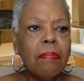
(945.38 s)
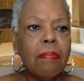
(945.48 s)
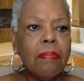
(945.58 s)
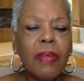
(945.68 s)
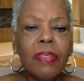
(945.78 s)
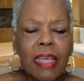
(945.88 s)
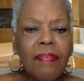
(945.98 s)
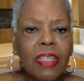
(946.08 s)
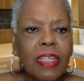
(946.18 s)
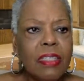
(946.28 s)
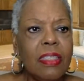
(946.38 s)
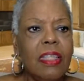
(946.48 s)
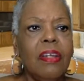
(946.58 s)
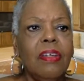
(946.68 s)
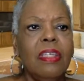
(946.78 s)
there's evidence that
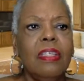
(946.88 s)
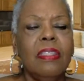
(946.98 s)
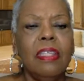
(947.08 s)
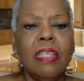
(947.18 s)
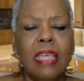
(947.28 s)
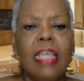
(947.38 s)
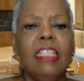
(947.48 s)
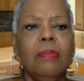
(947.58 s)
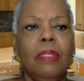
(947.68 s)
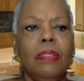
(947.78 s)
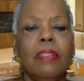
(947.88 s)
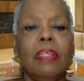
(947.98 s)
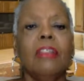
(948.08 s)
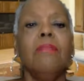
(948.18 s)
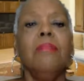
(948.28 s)
there is engagement, that
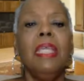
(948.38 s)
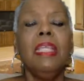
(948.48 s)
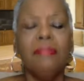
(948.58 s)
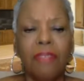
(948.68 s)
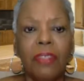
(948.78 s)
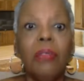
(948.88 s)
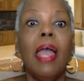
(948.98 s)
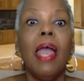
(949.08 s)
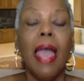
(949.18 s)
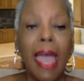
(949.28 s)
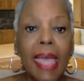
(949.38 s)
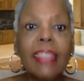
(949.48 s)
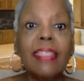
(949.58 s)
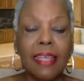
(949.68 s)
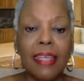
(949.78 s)
there's meaningful
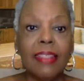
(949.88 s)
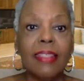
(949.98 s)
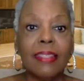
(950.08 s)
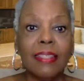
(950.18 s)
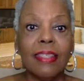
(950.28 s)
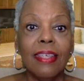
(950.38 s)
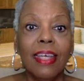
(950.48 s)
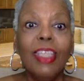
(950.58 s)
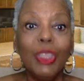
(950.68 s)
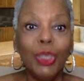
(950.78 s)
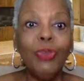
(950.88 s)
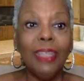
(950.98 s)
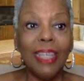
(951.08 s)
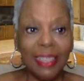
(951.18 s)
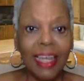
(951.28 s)
access to
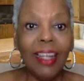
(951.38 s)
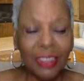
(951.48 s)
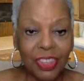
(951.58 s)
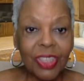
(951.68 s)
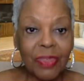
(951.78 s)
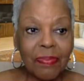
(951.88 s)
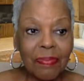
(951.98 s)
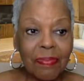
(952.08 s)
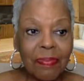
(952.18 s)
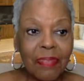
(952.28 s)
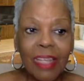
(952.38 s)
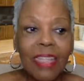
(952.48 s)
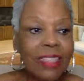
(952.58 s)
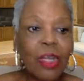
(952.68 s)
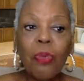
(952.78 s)
technology.
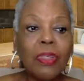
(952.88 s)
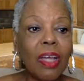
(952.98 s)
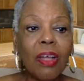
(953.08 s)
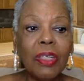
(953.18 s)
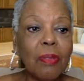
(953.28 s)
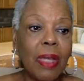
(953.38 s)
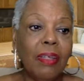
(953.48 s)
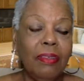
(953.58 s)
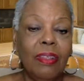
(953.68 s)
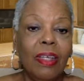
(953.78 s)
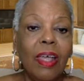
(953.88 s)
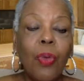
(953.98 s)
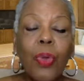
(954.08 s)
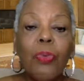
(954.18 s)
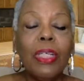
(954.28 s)
That's all we're talking about.
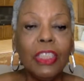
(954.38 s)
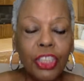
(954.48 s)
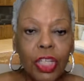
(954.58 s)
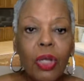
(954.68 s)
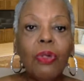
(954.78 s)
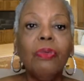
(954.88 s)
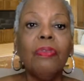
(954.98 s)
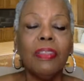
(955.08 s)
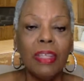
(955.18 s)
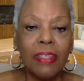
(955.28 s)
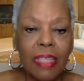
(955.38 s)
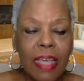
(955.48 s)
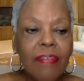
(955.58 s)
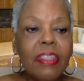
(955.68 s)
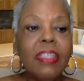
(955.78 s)
We want to show that there's
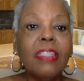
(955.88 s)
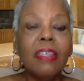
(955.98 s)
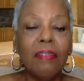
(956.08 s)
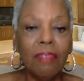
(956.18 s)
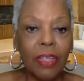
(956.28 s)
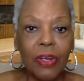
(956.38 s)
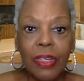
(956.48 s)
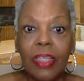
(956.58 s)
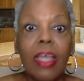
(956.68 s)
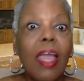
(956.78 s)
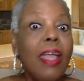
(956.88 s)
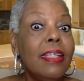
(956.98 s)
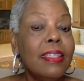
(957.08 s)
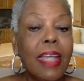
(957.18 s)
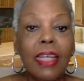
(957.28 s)
evidence of learning.
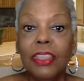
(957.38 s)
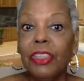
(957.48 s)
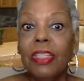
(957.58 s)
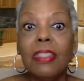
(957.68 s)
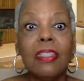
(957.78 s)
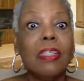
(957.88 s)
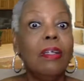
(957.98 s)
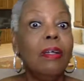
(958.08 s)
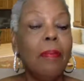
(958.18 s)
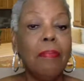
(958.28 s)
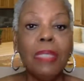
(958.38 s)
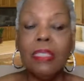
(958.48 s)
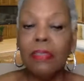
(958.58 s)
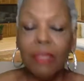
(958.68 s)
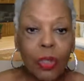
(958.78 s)
It's not just a
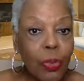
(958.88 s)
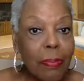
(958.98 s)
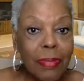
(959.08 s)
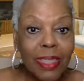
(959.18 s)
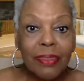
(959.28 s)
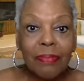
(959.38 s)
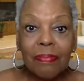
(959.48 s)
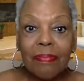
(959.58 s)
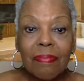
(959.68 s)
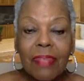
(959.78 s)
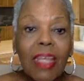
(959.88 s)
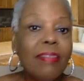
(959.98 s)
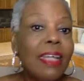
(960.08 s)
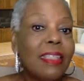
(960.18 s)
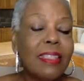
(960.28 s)
piece of equipment
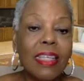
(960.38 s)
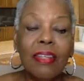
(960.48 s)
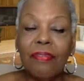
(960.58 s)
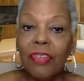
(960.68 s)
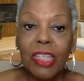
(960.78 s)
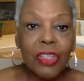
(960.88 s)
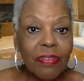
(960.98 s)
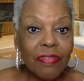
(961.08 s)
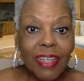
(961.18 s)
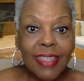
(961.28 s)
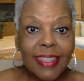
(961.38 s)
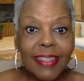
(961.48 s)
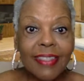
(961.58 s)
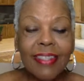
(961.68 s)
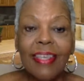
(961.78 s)
that's in front of
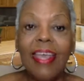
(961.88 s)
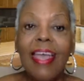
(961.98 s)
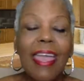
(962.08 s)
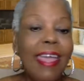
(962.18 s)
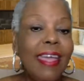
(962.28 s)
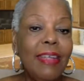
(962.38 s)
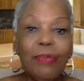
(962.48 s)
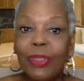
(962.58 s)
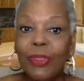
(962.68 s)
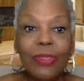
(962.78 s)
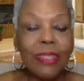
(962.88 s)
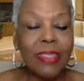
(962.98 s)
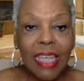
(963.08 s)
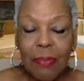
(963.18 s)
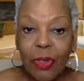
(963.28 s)
face and we're doing the
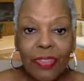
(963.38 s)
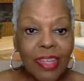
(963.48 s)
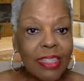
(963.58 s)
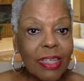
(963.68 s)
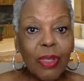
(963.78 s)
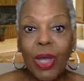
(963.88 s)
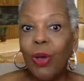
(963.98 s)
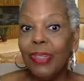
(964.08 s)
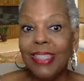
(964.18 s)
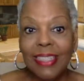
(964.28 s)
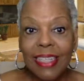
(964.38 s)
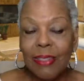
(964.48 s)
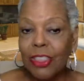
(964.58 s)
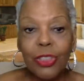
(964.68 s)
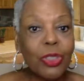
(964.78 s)
same old thing that we always did.
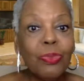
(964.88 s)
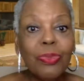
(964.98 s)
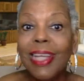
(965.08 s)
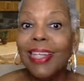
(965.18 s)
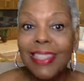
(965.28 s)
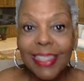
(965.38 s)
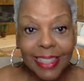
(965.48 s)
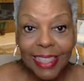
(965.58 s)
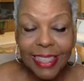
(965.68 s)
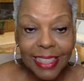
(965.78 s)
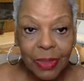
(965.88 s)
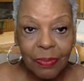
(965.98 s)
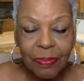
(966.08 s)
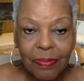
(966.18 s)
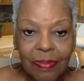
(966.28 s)
Our children will not succeed.
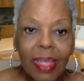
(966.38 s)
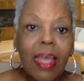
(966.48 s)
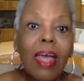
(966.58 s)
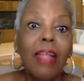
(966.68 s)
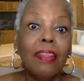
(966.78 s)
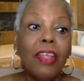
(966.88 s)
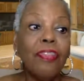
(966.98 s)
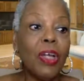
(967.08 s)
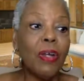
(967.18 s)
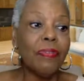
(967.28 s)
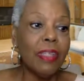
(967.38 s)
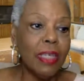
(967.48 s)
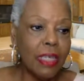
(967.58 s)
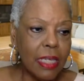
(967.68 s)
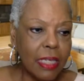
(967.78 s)
The third
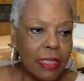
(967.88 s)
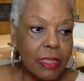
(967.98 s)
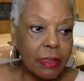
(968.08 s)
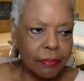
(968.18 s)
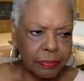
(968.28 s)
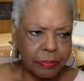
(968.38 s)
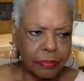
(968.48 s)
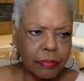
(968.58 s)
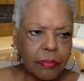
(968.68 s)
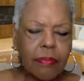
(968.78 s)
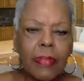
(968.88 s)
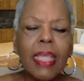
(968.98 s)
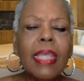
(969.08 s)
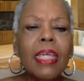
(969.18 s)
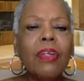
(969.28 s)
thing is
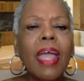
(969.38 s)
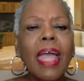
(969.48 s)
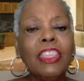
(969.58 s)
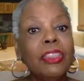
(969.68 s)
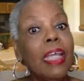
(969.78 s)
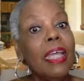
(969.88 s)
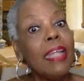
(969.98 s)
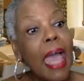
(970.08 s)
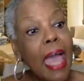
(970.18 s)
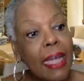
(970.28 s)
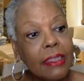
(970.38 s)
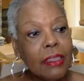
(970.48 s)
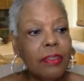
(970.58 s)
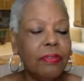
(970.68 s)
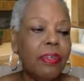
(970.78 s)
interaction and
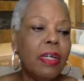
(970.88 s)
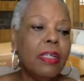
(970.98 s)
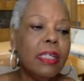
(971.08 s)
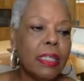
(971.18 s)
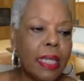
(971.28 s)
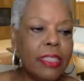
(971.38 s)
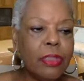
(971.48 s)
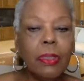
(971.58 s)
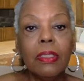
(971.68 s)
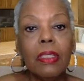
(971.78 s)
active engagement.